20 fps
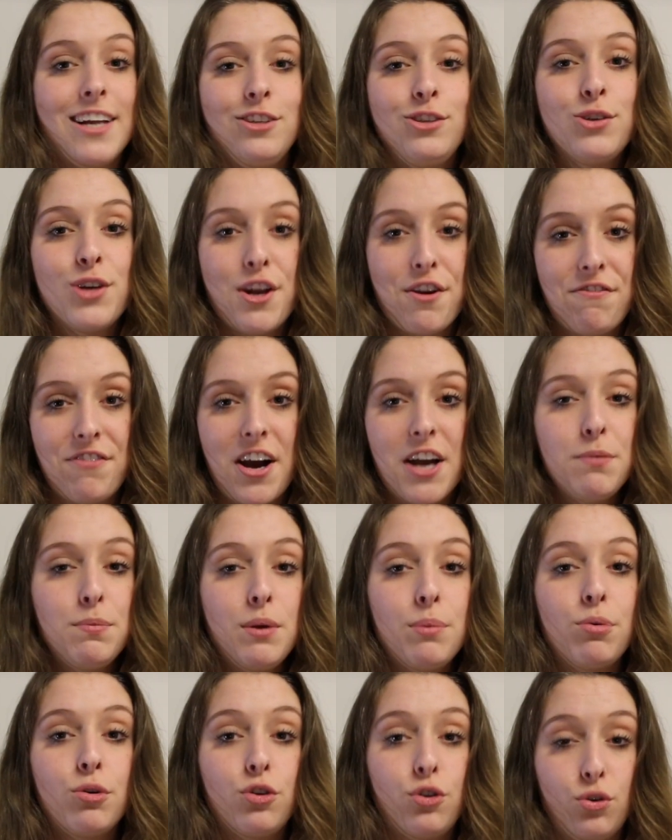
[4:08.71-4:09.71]
And you can find
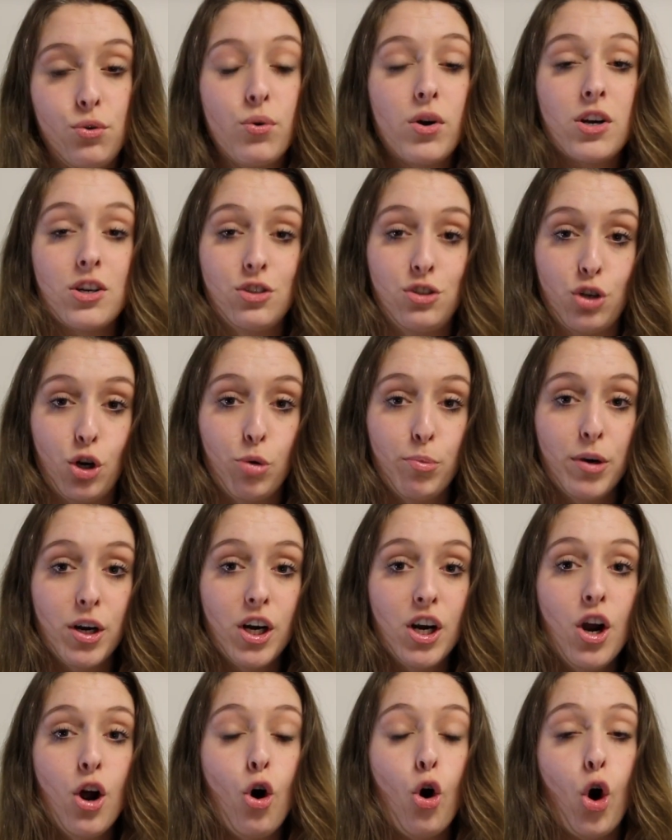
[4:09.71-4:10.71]
people who are
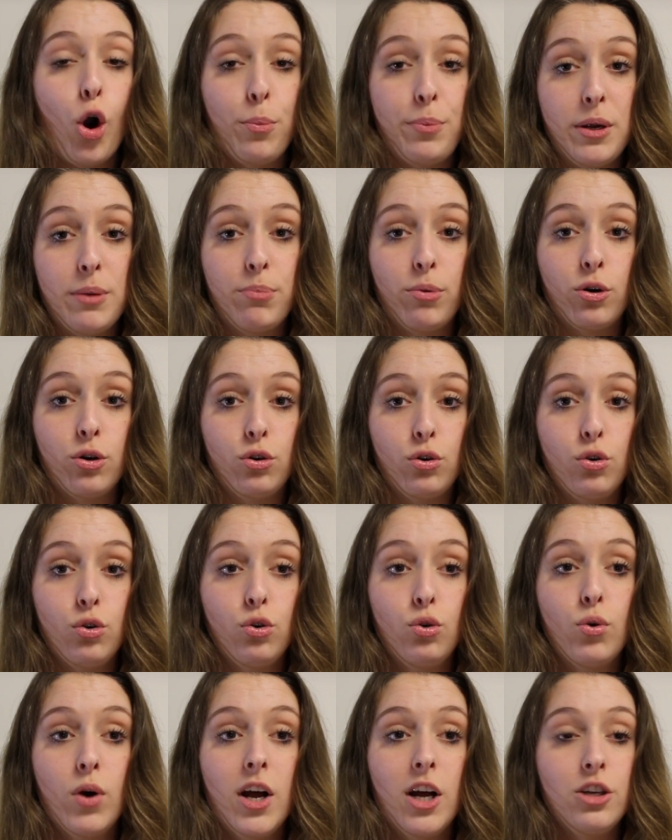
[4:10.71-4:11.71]
sober, or people
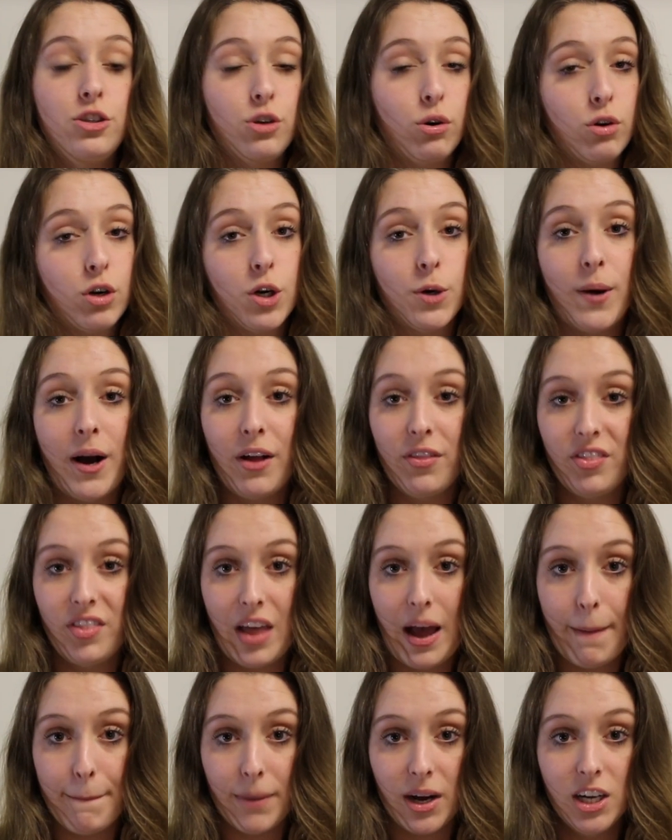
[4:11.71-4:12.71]
who don't go out
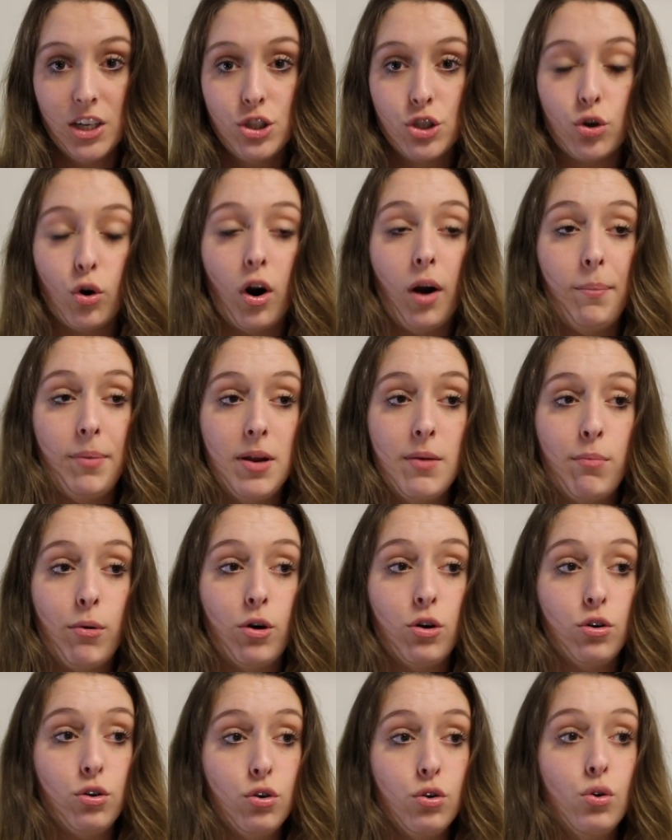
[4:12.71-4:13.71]
that much, or
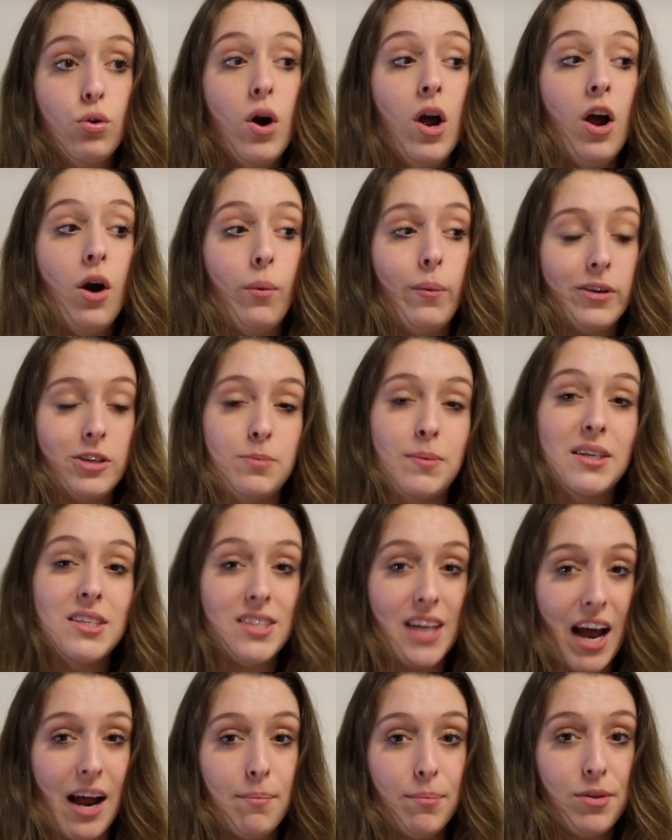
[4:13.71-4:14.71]
people who will
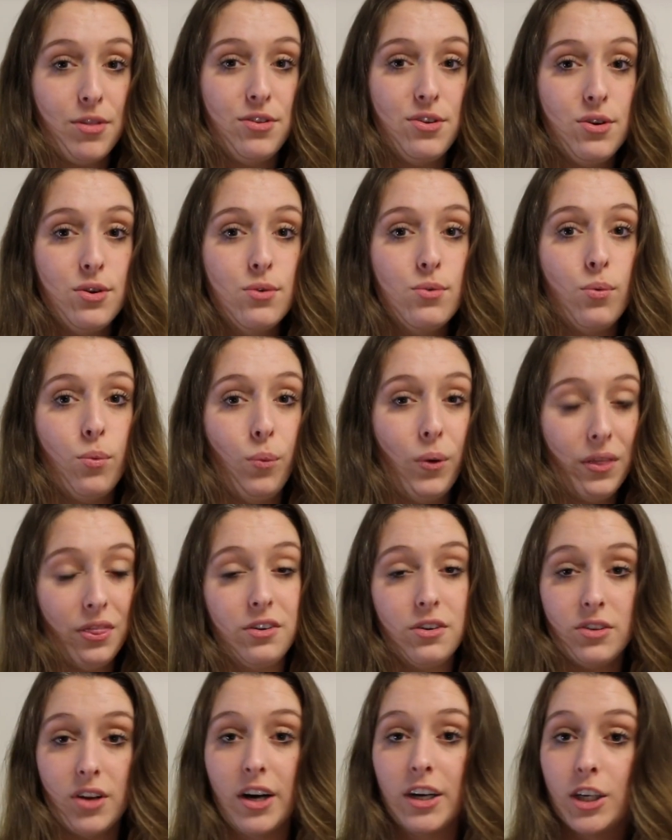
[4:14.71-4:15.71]
spend time with you when
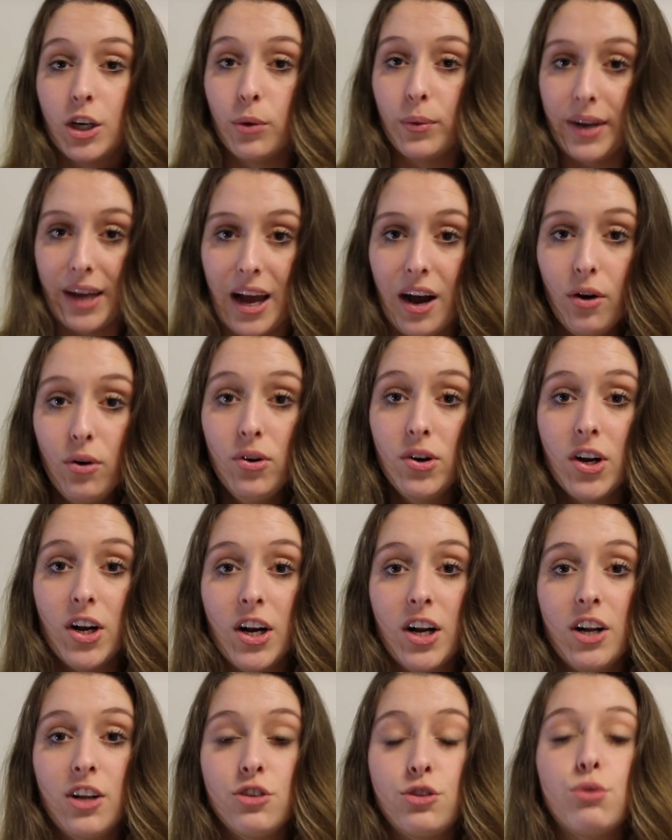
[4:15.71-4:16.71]
they're not going out,
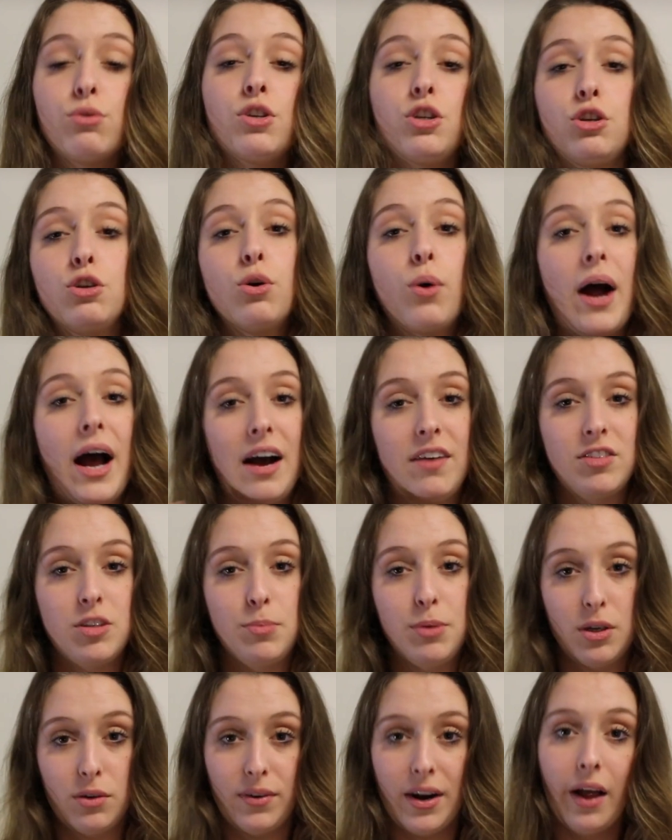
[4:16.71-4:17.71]
so that you don't have
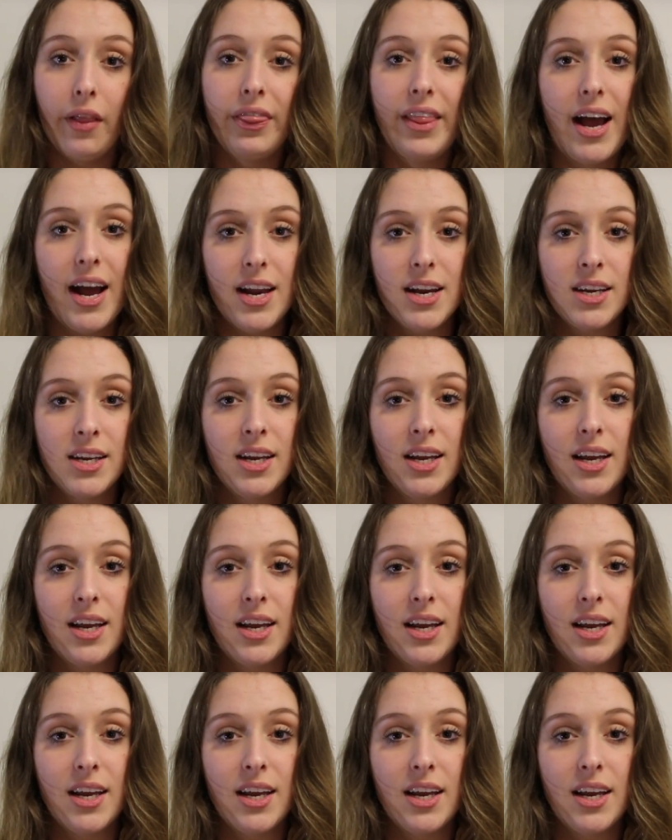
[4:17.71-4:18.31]
to be around that.